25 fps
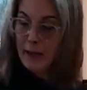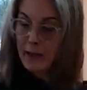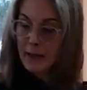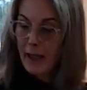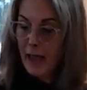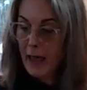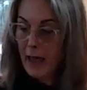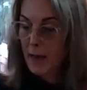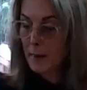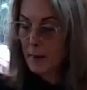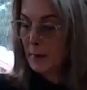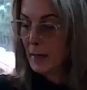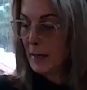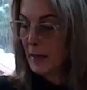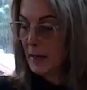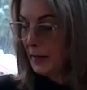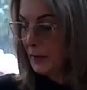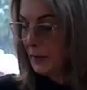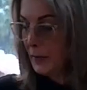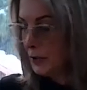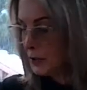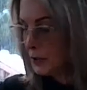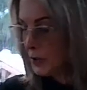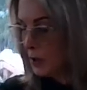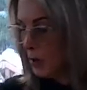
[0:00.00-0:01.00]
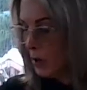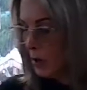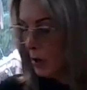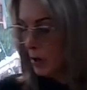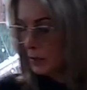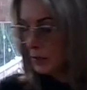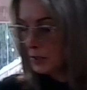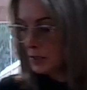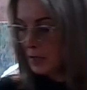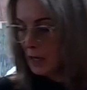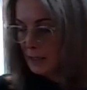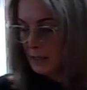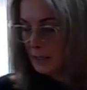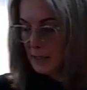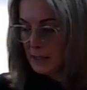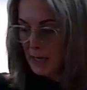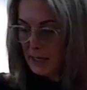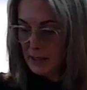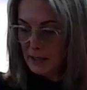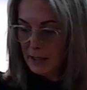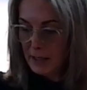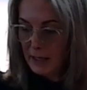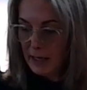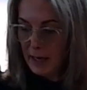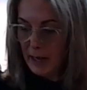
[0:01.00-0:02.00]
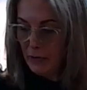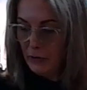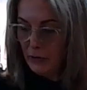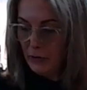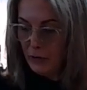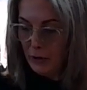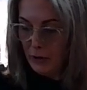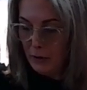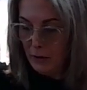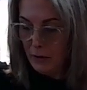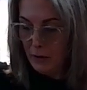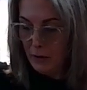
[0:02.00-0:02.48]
and I'm going to get this all sauteed together.